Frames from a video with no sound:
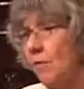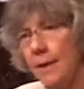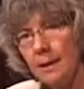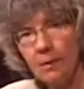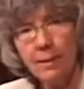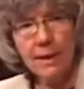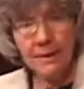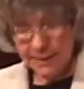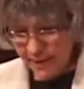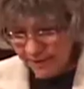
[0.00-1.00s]

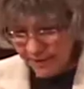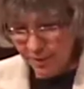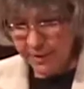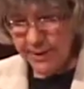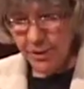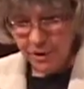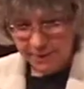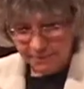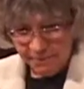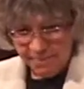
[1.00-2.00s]
Vietnamese have a
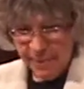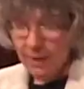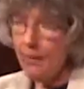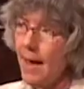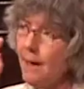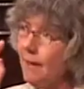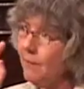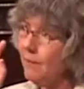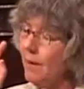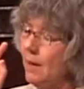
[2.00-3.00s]
tradition that if
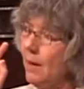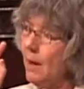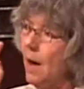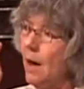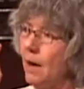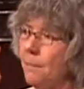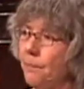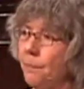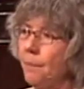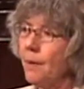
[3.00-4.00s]

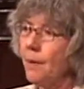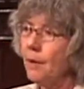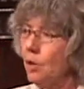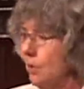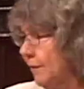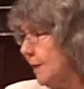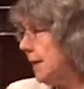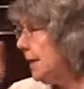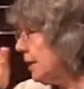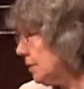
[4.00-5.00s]
you even
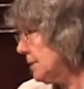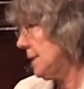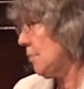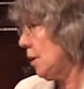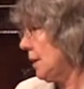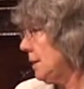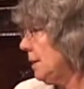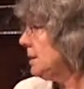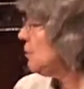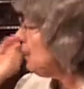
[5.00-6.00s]
hear someone
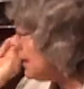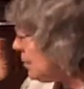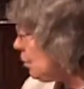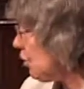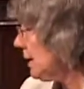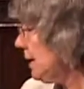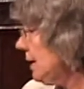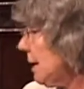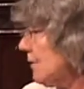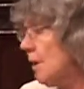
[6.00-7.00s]
speak
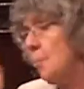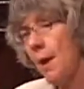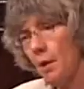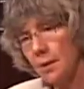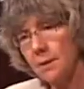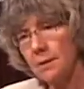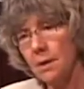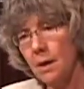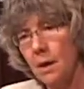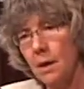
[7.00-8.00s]
poorly of their parents,
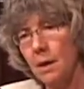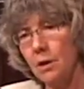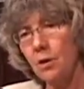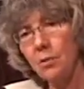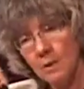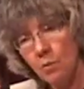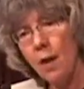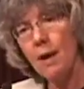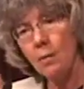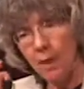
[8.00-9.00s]
you must
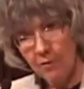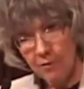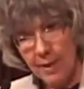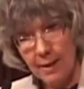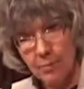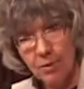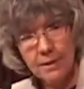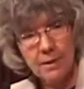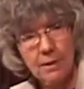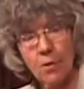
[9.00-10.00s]
walk away from that
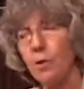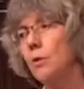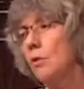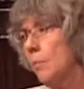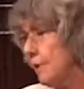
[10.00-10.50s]
person or you are